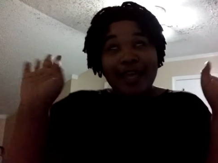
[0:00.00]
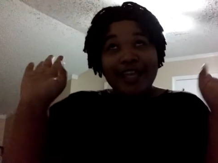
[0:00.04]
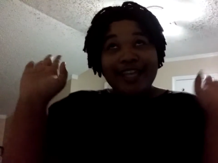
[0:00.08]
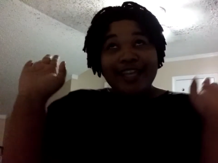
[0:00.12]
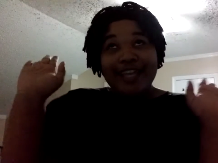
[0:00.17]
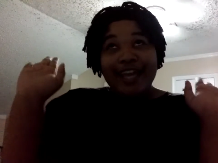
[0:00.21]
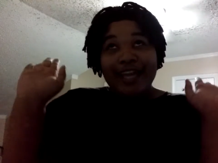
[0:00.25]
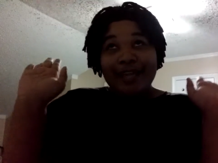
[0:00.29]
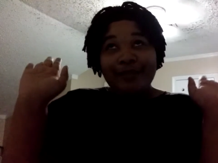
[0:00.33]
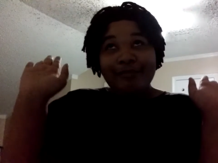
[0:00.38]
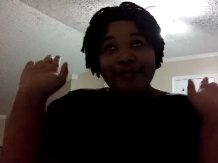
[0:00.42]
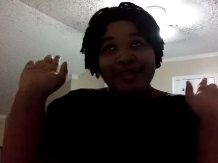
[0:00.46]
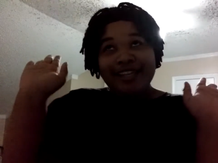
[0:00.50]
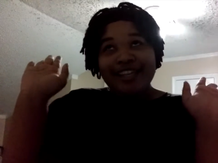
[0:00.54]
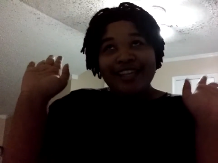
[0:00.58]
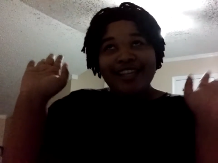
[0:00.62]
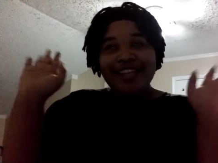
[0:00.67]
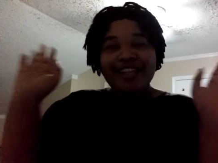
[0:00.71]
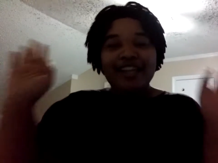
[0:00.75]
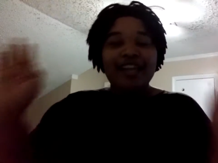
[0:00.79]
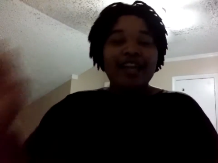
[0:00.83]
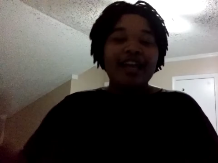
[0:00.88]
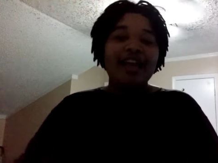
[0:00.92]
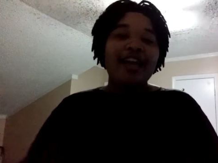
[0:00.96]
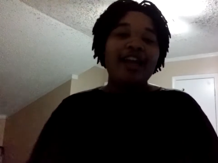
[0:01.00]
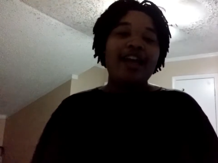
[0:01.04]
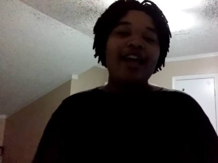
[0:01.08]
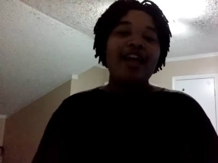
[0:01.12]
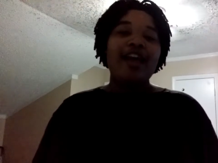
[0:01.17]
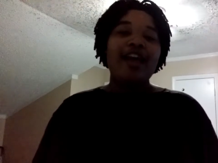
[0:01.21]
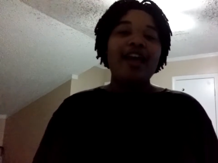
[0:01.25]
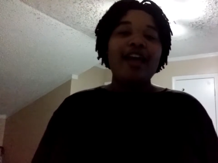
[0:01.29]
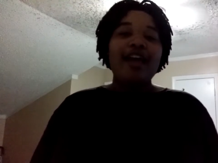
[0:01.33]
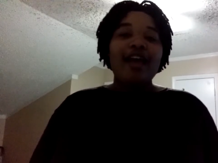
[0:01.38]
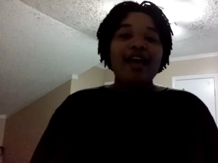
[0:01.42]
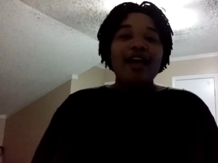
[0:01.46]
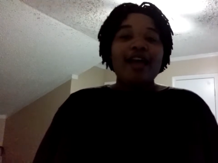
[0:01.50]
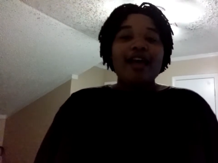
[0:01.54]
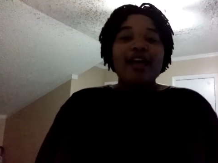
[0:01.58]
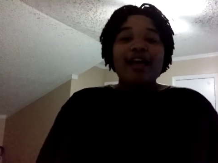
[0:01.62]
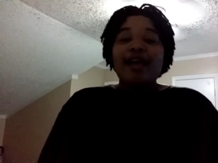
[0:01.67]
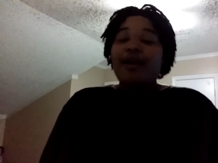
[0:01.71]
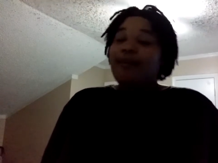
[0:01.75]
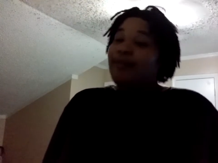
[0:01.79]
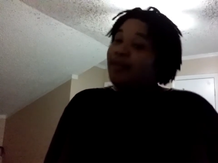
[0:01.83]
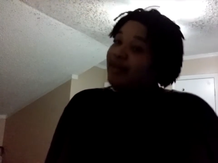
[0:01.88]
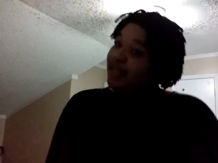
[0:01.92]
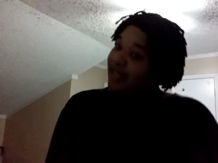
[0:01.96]
Yay me.
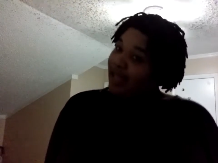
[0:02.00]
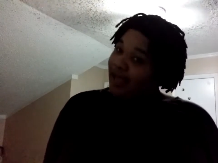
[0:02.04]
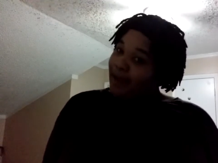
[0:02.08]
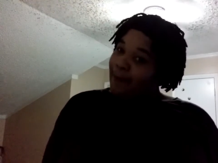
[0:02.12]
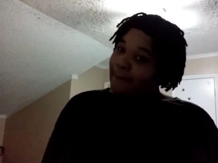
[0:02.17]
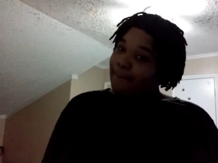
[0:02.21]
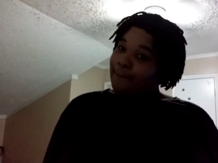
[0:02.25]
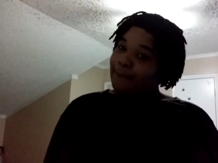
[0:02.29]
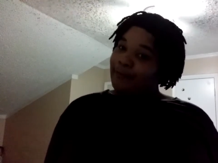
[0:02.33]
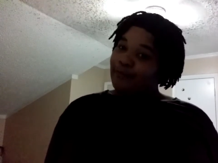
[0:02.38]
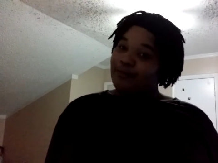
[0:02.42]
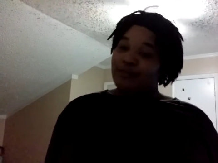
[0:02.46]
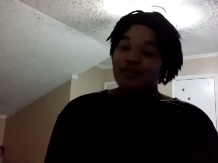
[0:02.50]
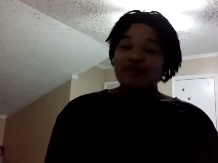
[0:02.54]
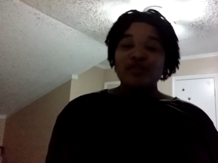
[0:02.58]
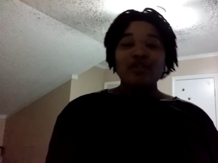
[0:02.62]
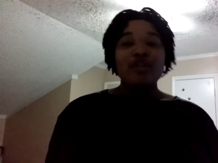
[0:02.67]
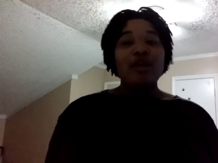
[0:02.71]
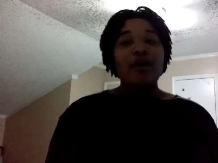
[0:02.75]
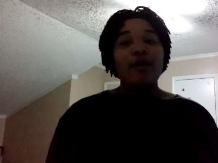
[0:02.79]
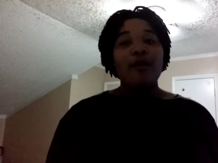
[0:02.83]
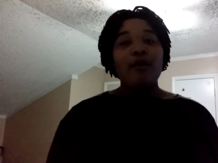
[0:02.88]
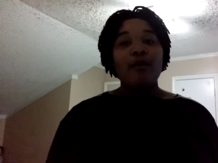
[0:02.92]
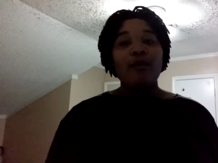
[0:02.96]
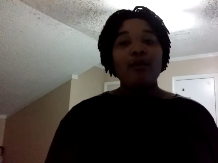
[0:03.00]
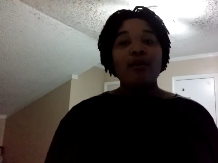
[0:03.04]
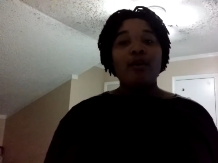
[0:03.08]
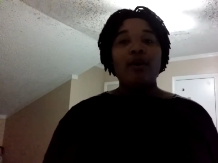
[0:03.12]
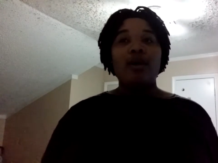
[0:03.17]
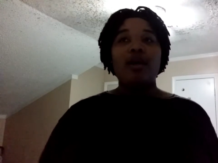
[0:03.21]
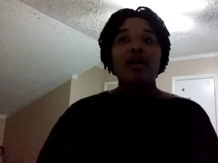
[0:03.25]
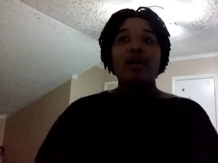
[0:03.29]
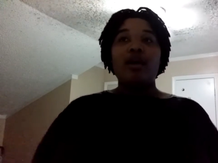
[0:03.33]
But yeah, so